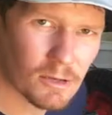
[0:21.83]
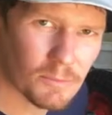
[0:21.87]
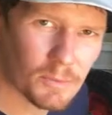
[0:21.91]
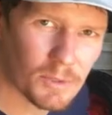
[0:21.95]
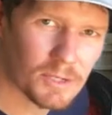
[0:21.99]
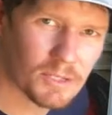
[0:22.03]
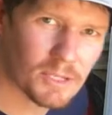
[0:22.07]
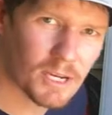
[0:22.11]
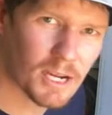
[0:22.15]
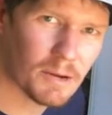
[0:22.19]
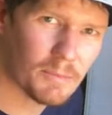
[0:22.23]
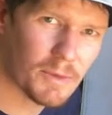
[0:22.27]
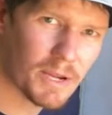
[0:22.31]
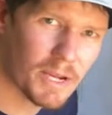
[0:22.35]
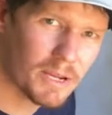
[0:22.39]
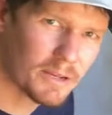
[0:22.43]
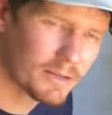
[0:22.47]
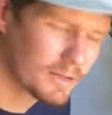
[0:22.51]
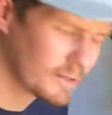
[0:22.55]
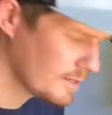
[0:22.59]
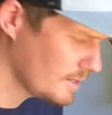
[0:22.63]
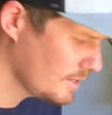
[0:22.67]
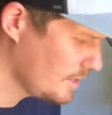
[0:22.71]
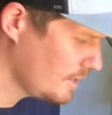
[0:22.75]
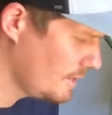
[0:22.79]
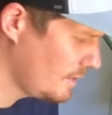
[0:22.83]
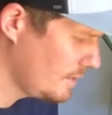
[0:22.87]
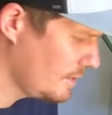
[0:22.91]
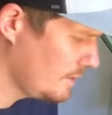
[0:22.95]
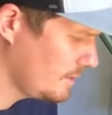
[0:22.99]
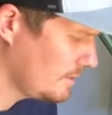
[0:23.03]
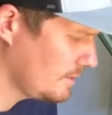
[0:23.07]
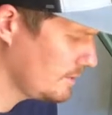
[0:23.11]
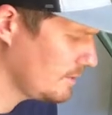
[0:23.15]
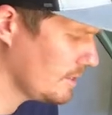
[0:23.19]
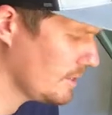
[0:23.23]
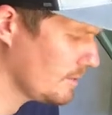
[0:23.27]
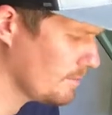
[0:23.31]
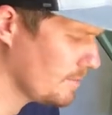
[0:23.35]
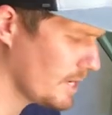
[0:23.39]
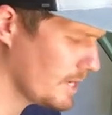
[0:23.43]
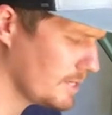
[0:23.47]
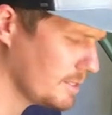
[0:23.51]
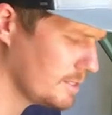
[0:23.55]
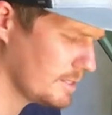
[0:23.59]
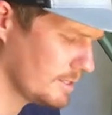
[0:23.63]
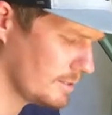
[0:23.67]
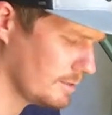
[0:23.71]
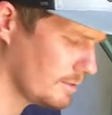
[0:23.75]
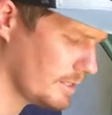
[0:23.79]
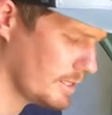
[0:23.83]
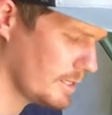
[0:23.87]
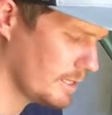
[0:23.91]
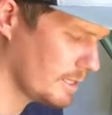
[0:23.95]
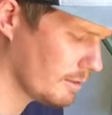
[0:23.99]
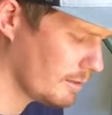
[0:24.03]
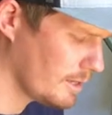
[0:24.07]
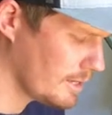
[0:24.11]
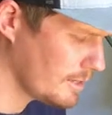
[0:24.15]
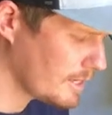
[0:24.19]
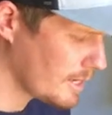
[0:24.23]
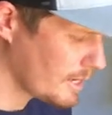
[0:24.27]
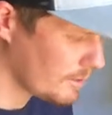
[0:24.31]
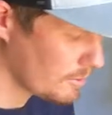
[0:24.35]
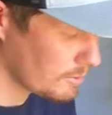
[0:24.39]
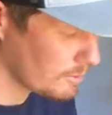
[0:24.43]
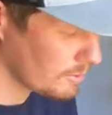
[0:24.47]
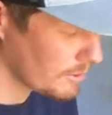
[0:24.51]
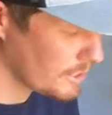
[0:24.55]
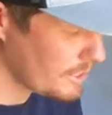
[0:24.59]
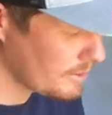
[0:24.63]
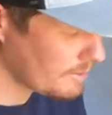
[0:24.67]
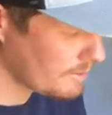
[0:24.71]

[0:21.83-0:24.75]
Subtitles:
clippings come out. So basically clean that all